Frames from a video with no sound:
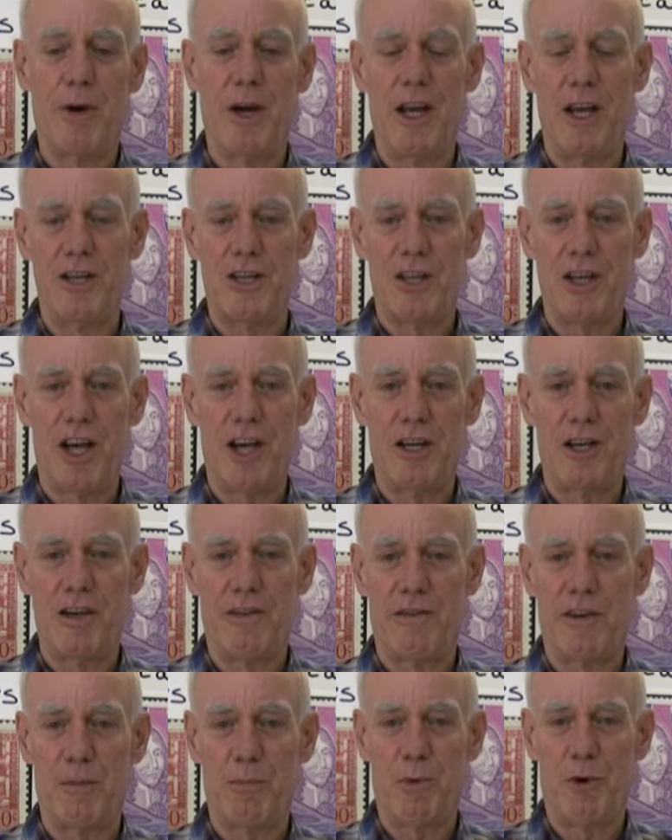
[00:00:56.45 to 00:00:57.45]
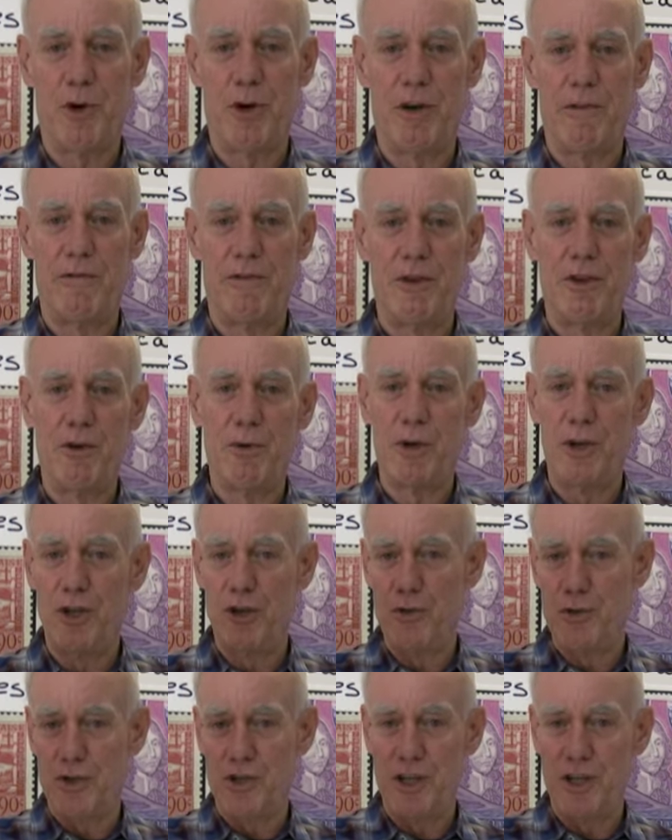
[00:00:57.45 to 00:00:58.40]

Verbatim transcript: a scientific point of view and use